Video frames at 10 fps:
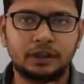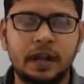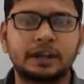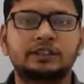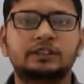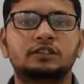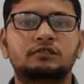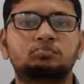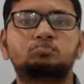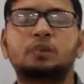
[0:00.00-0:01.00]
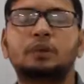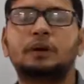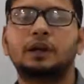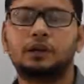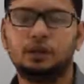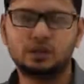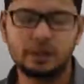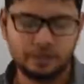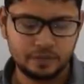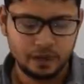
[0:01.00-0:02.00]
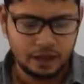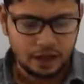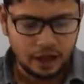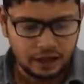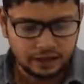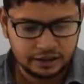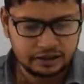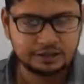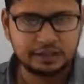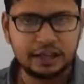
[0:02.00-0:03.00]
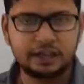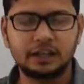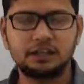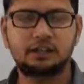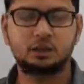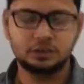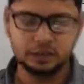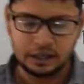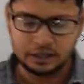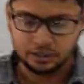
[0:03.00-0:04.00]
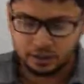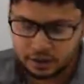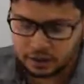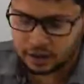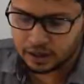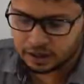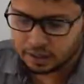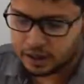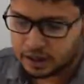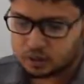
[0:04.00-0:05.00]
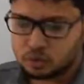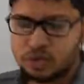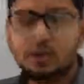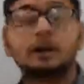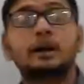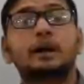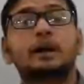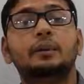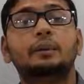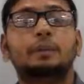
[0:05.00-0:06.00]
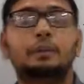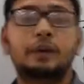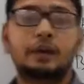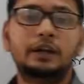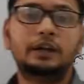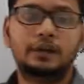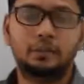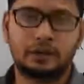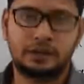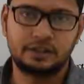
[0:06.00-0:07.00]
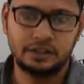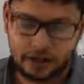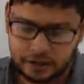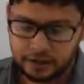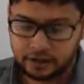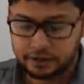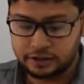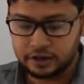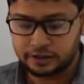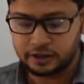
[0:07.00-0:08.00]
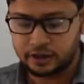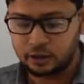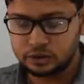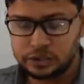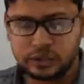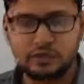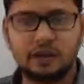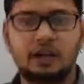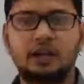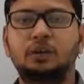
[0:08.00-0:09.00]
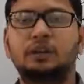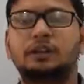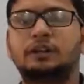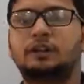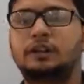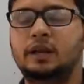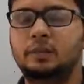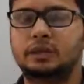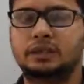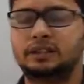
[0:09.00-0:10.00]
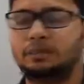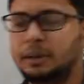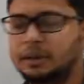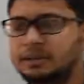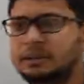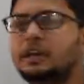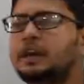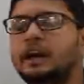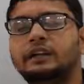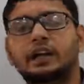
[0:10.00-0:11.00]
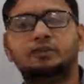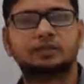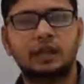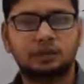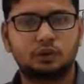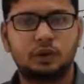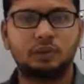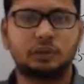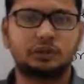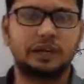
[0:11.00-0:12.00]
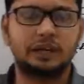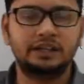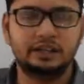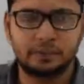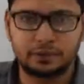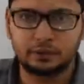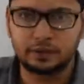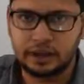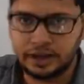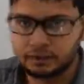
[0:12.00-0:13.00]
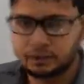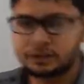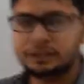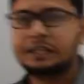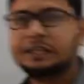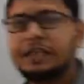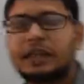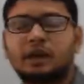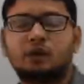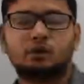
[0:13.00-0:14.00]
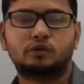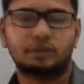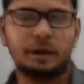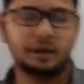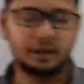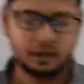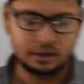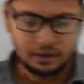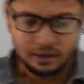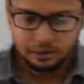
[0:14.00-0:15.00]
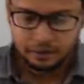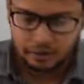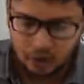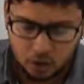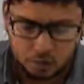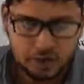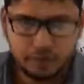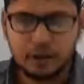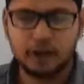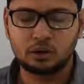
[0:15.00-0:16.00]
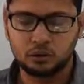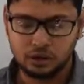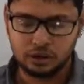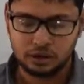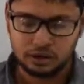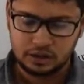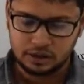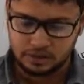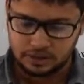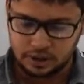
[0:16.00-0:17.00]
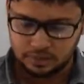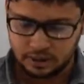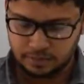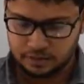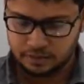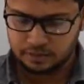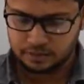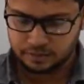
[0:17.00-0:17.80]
cash people are using, and this data shows that we are again back to the pre-demonetization era. It reduced significantly during the demonetized months, and that was natural because 86% of the cash was taken out of the market, but now we are back to the same number.